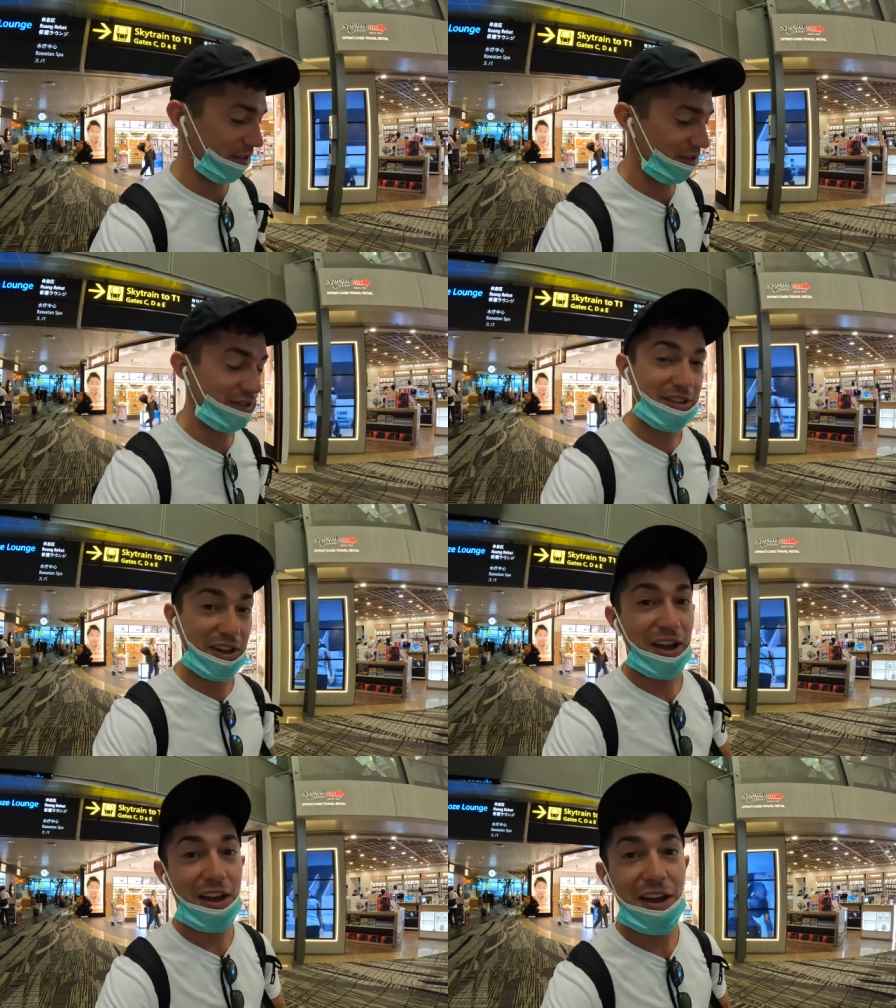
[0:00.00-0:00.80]

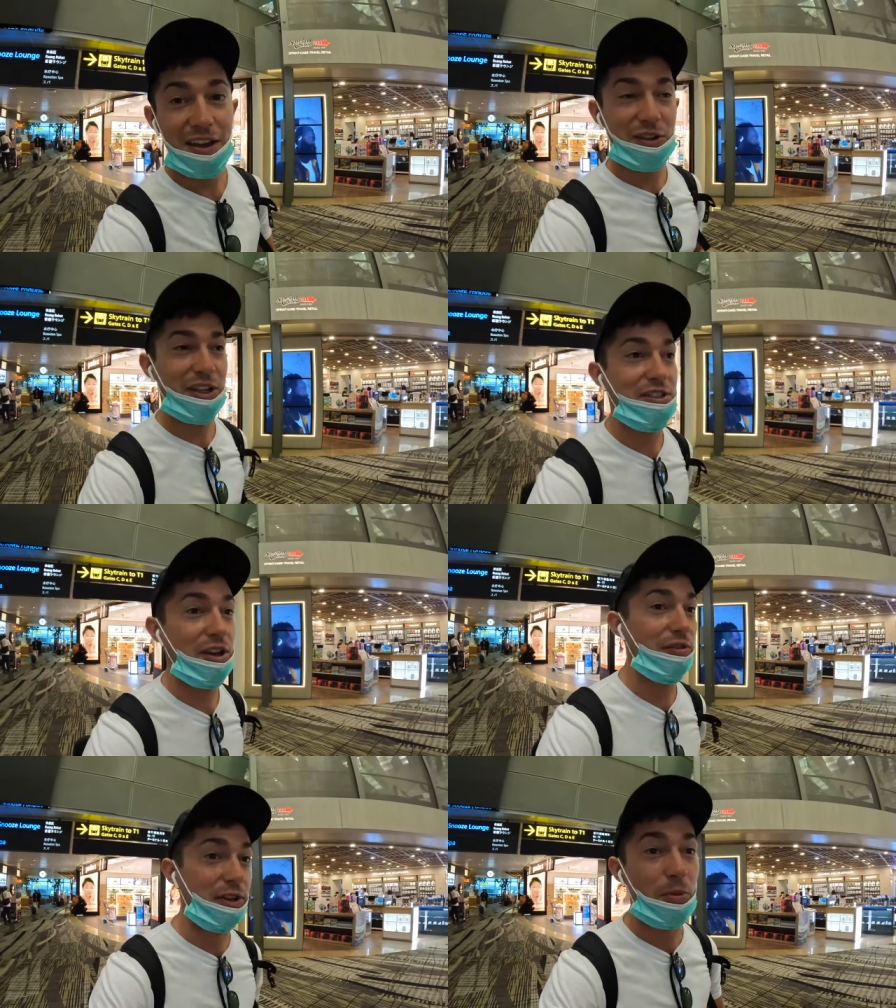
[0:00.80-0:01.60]
You guys
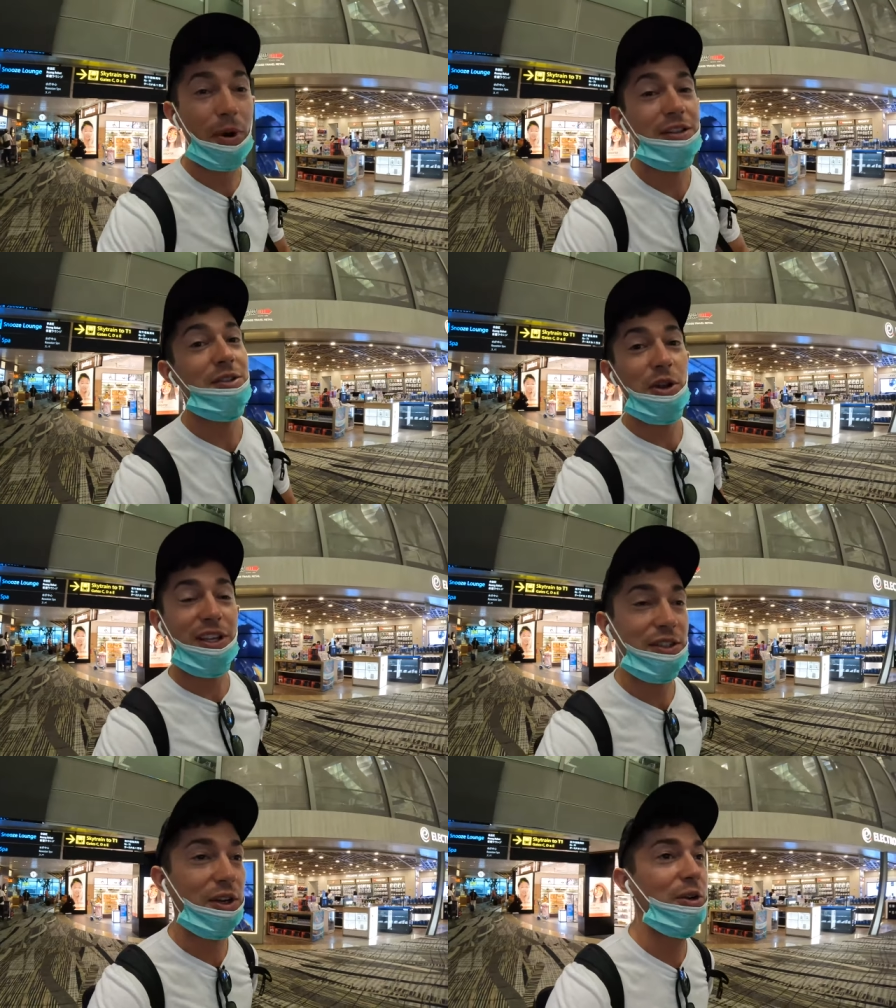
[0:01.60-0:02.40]
saw the video probably 2
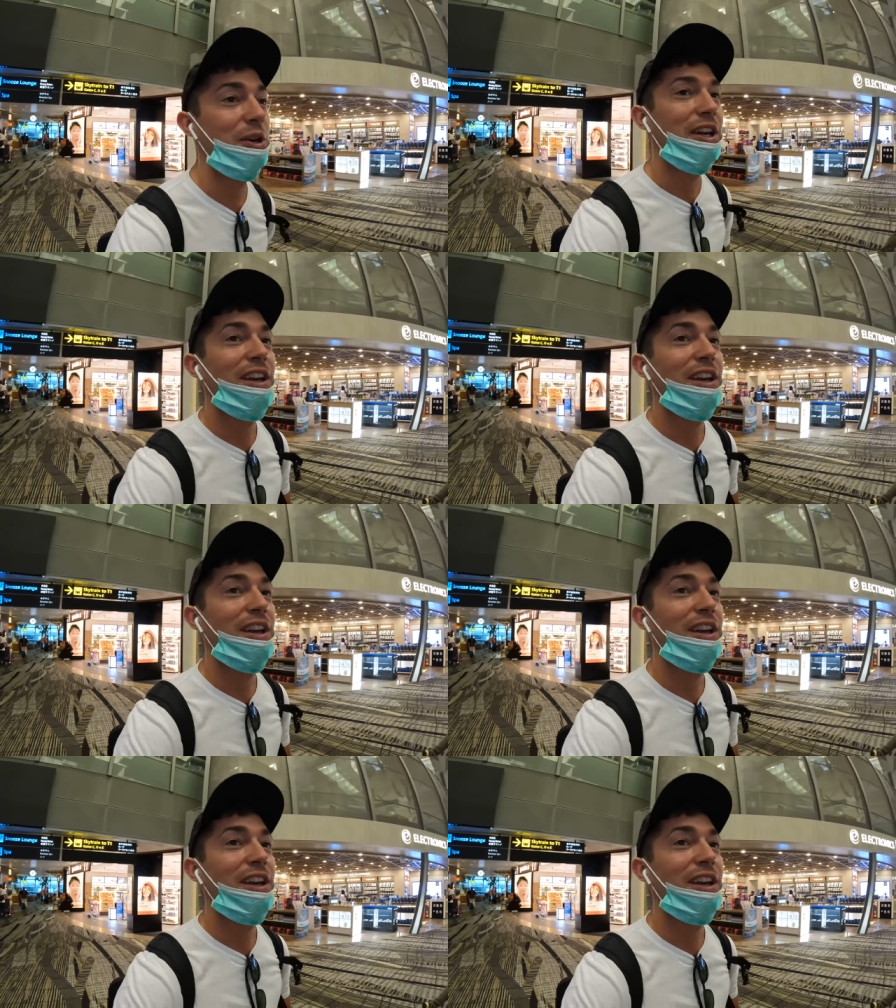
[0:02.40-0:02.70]
days ago,